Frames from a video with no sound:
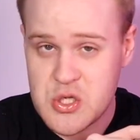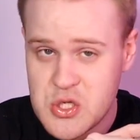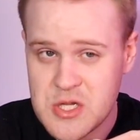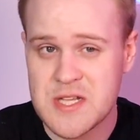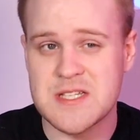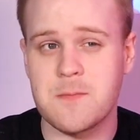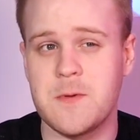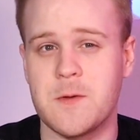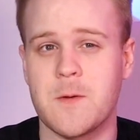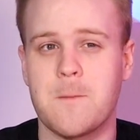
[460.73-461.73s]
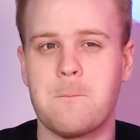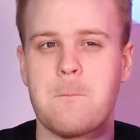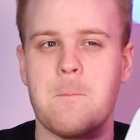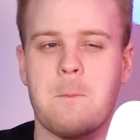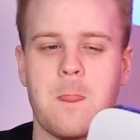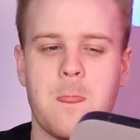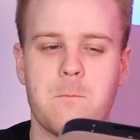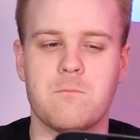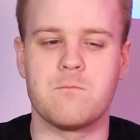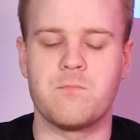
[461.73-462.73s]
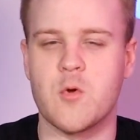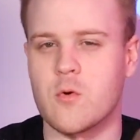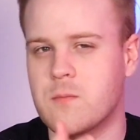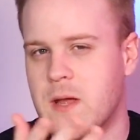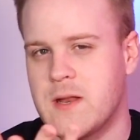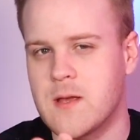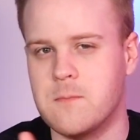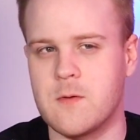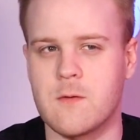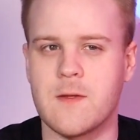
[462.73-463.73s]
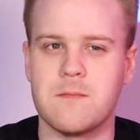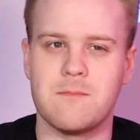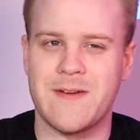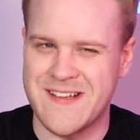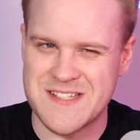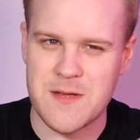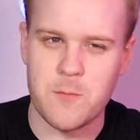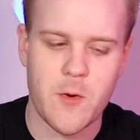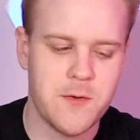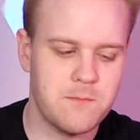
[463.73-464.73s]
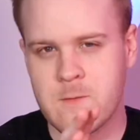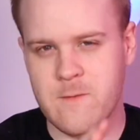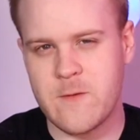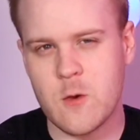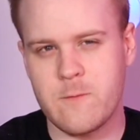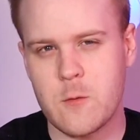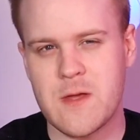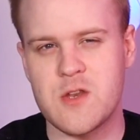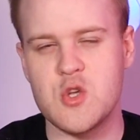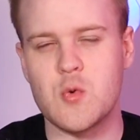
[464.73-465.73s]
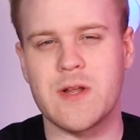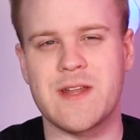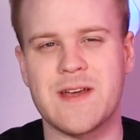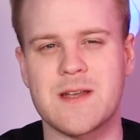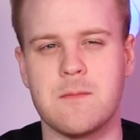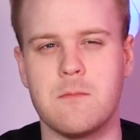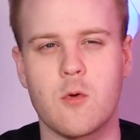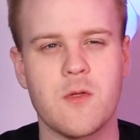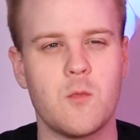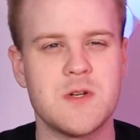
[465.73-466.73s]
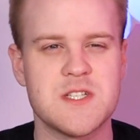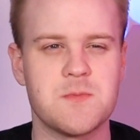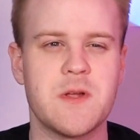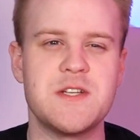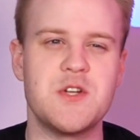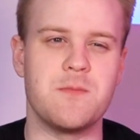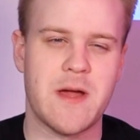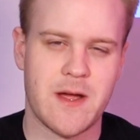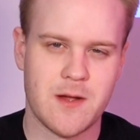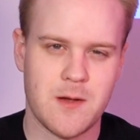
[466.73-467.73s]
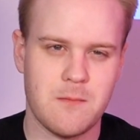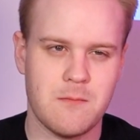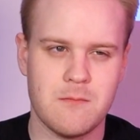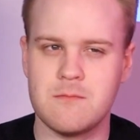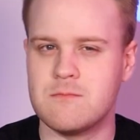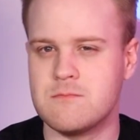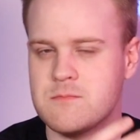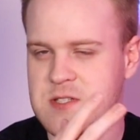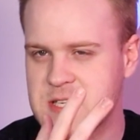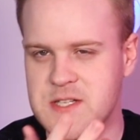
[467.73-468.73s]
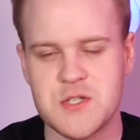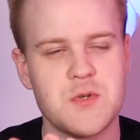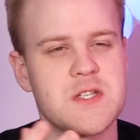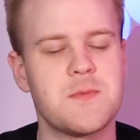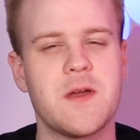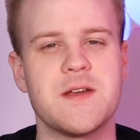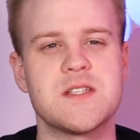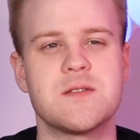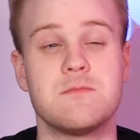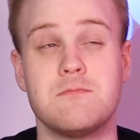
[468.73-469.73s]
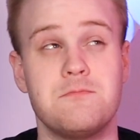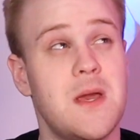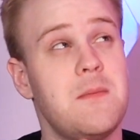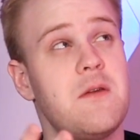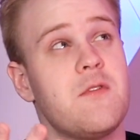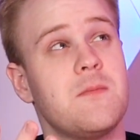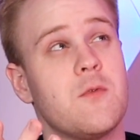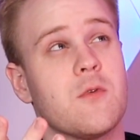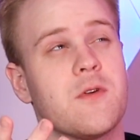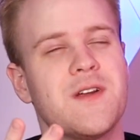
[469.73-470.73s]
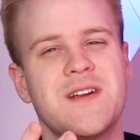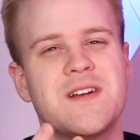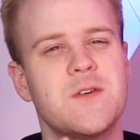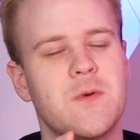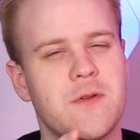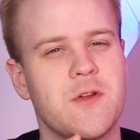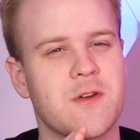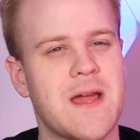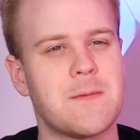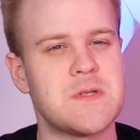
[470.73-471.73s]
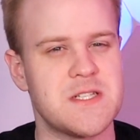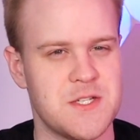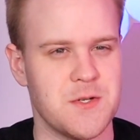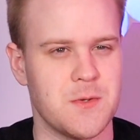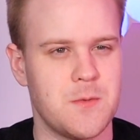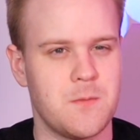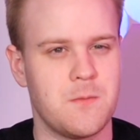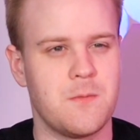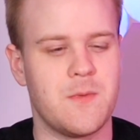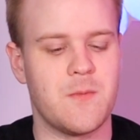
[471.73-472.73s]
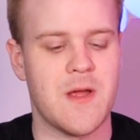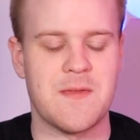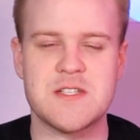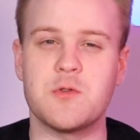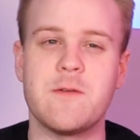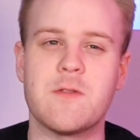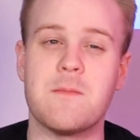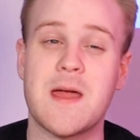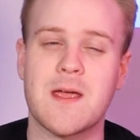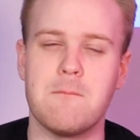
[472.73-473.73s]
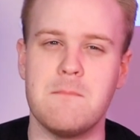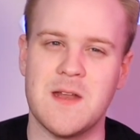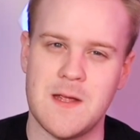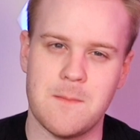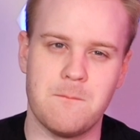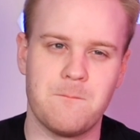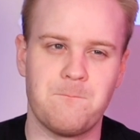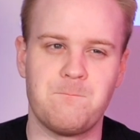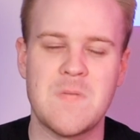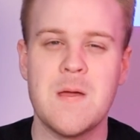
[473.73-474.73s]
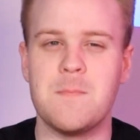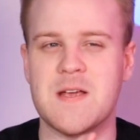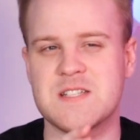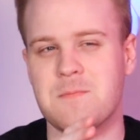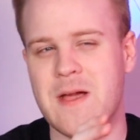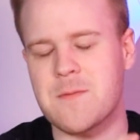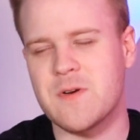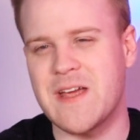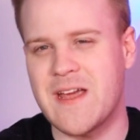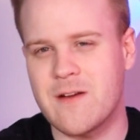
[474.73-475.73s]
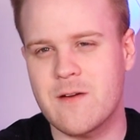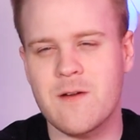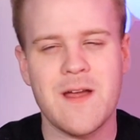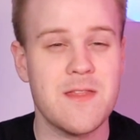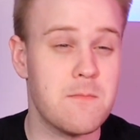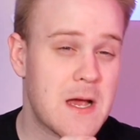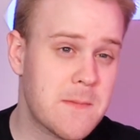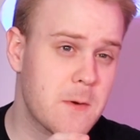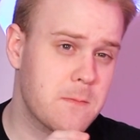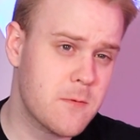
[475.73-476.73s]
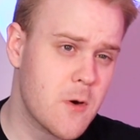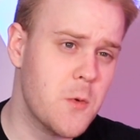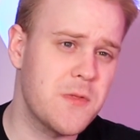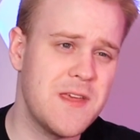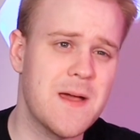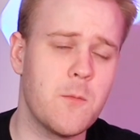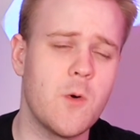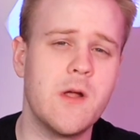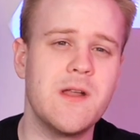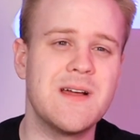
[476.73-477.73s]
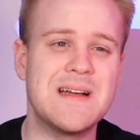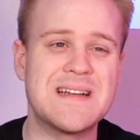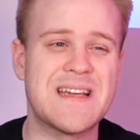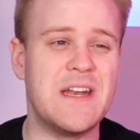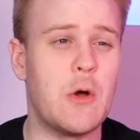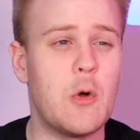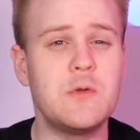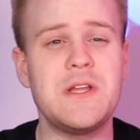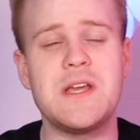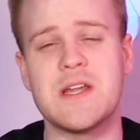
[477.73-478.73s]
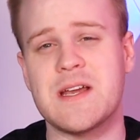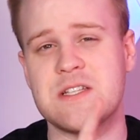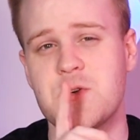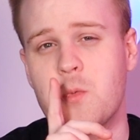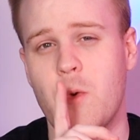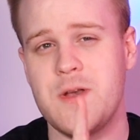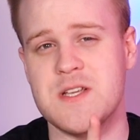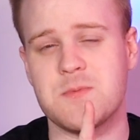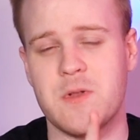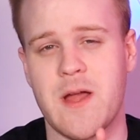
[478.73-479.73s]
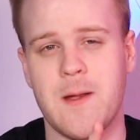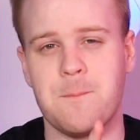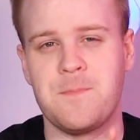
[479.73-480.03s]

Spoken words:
to this computer or any computer that has M1. the few of you that do want to connect more than one display to your Mac, say 2 displays, maybe even more, well, you're capped at 2, and that's only for the Mac Mini, because the MacBook Air and the MacBook Pro with the M1 can only connect to 1 display.